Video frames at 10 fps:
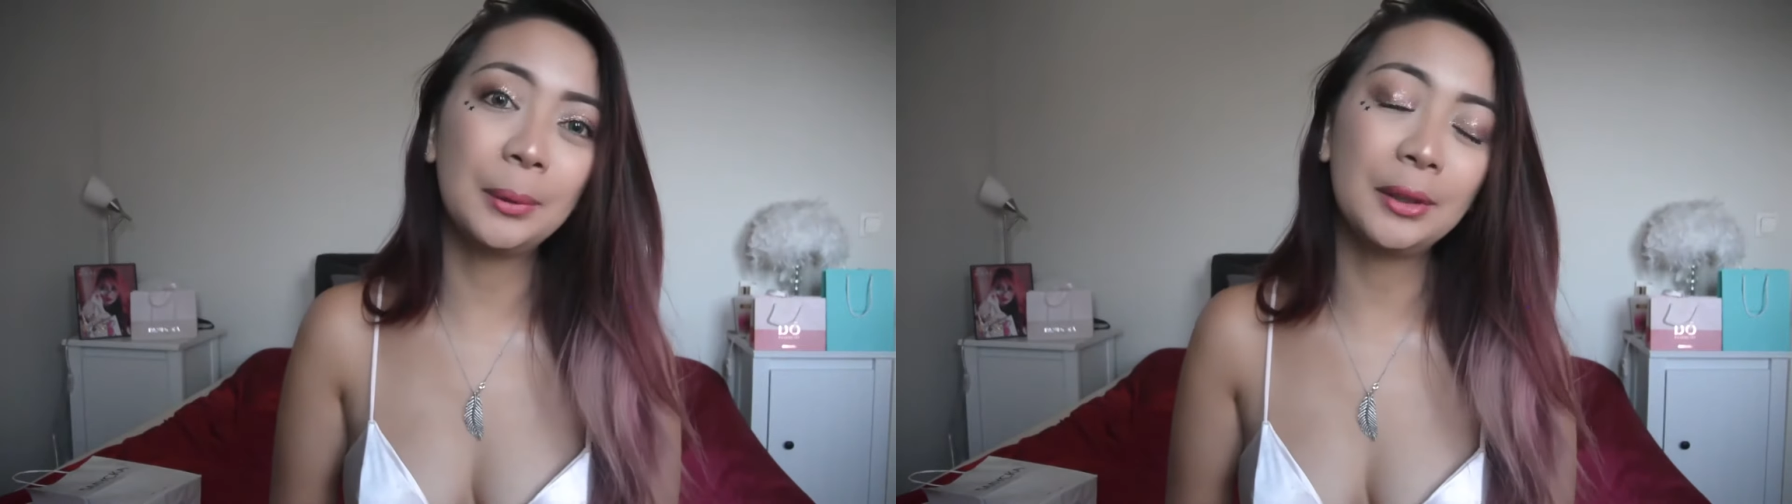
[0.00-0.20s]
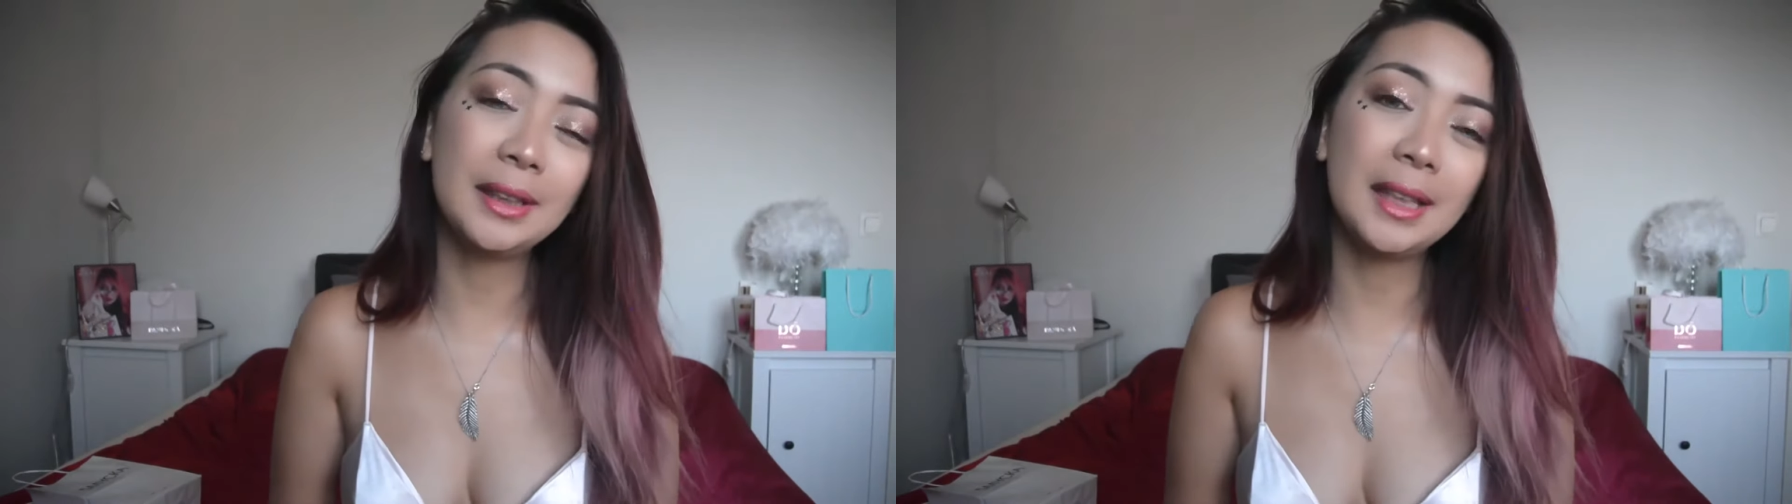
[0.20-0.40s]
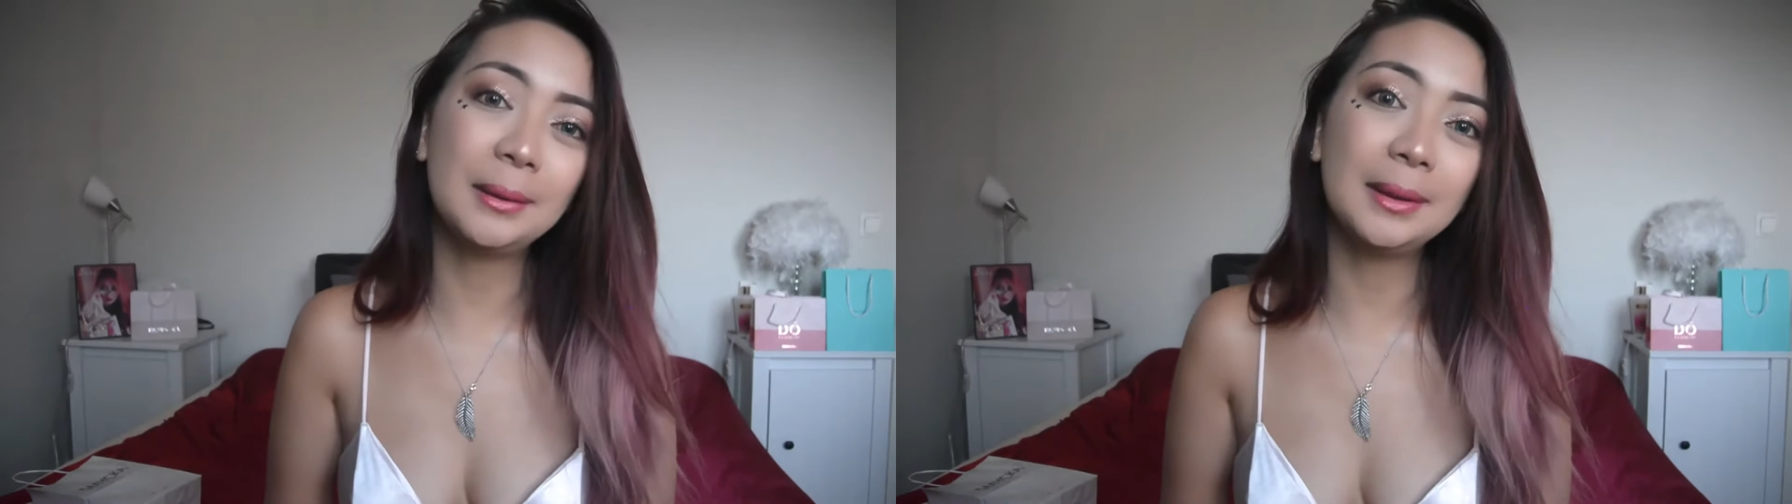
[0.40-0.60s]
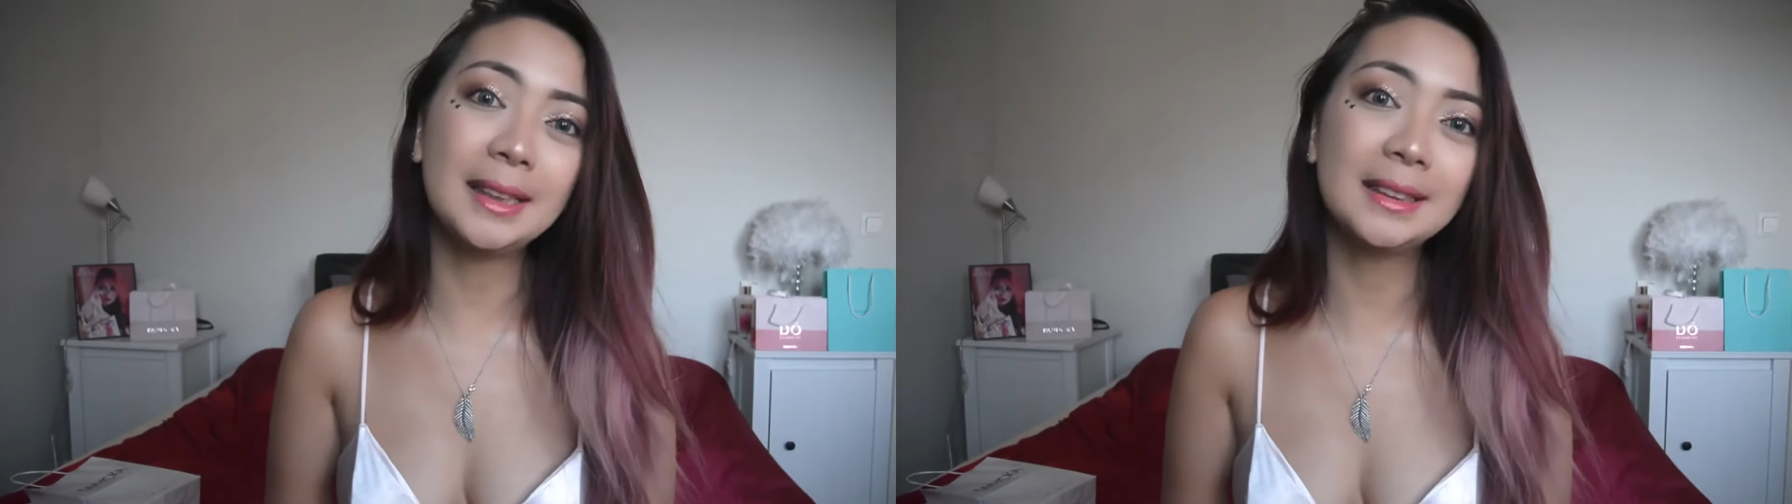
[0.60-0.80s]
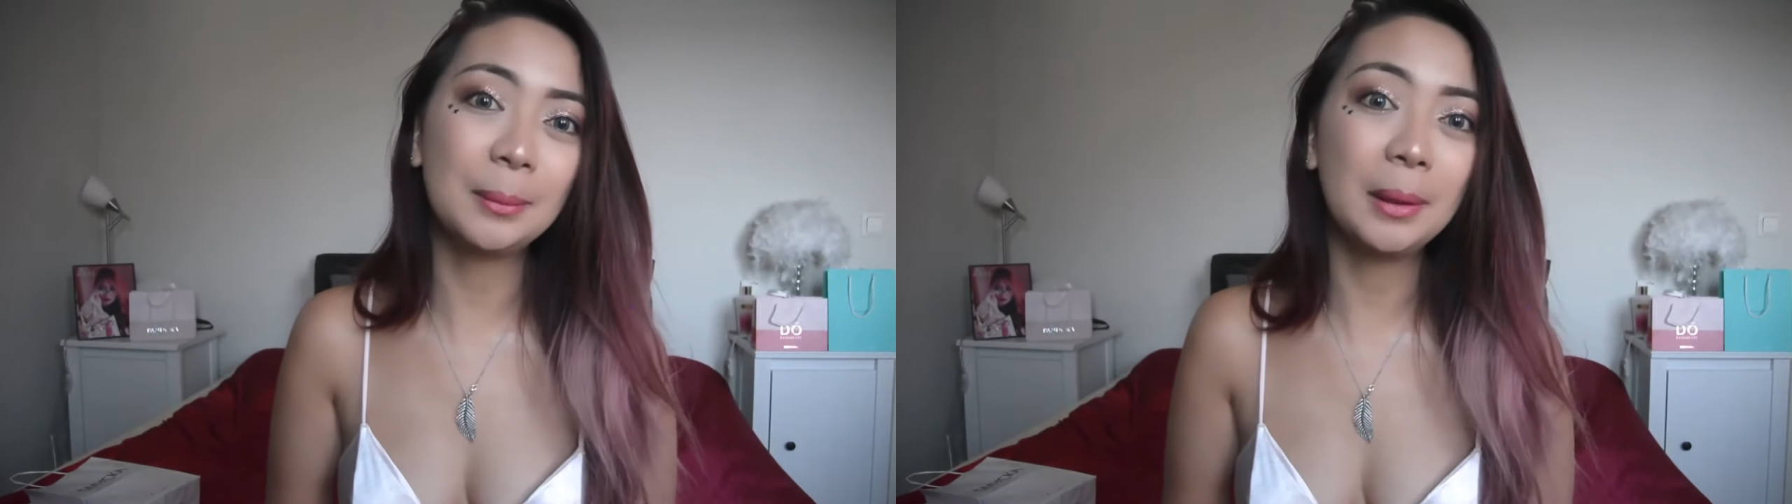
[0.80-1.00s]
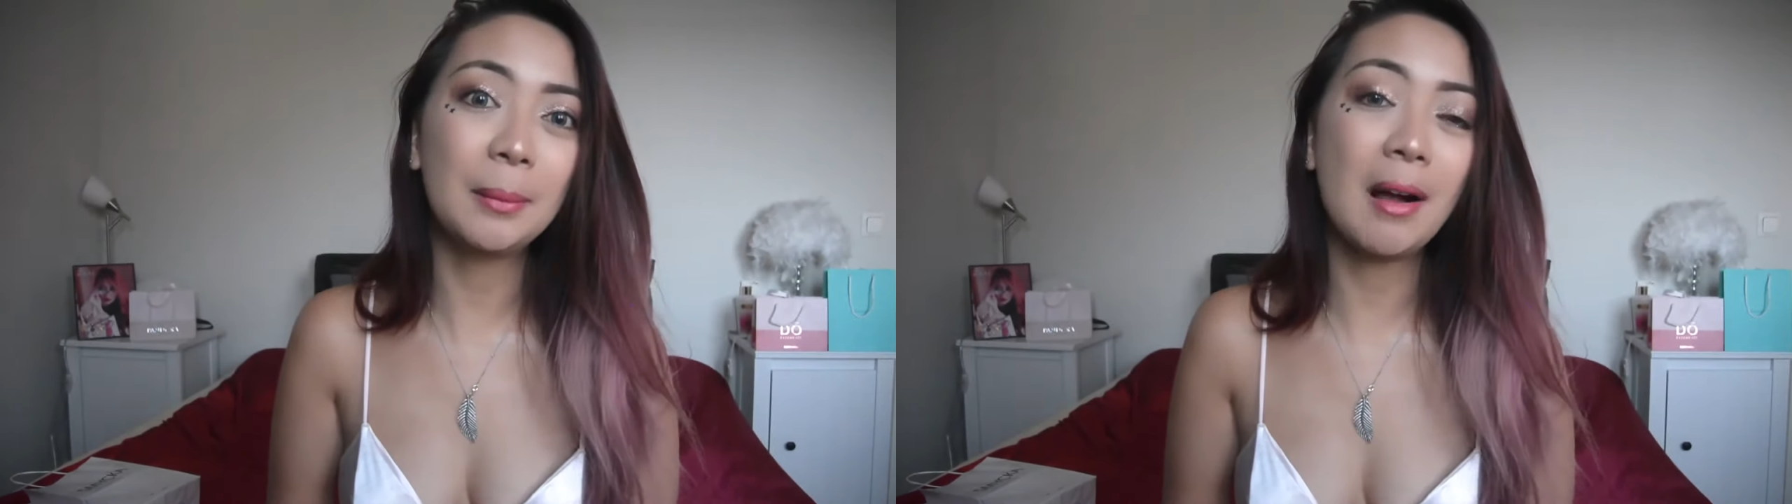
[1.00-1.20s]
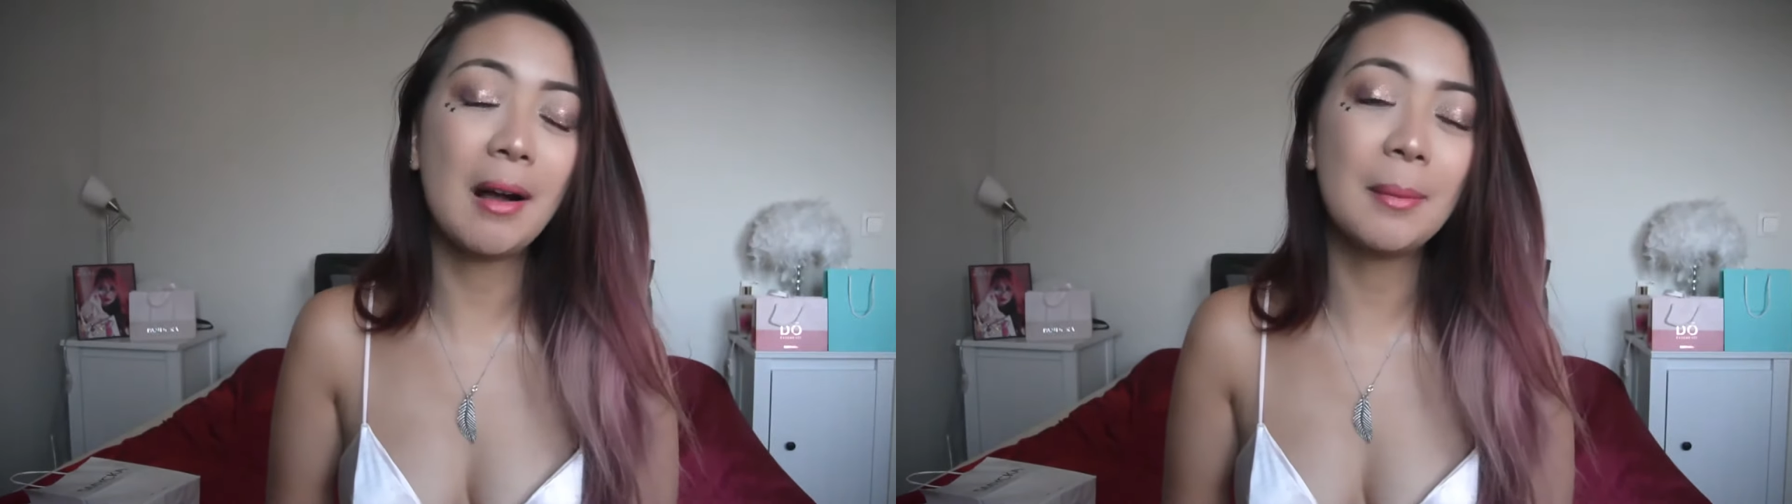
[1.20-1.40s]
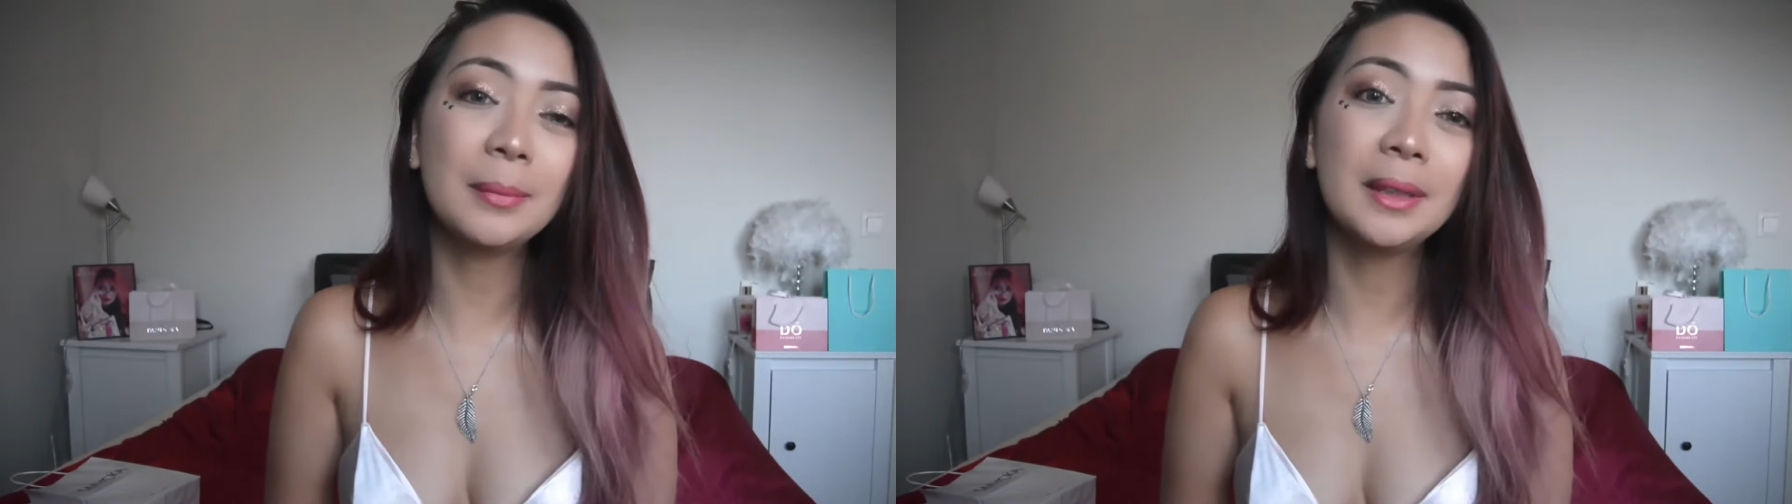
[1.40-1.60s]
birthday greetings to my
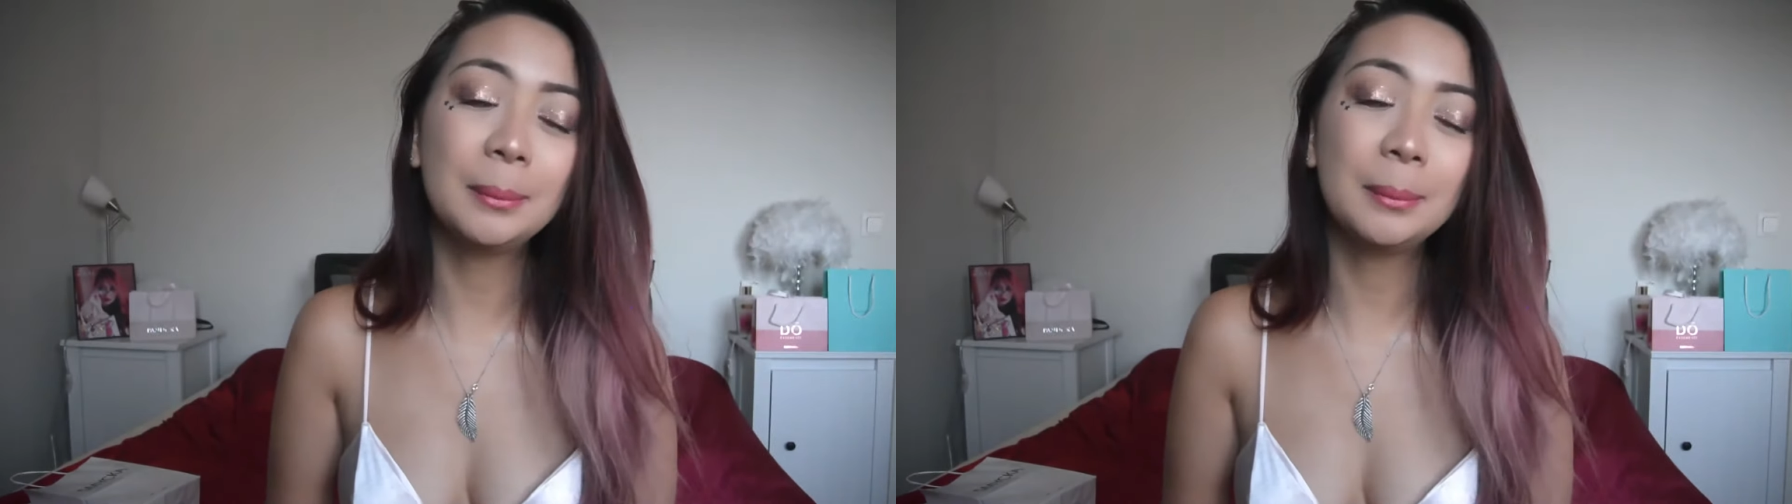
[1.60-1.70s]
mom,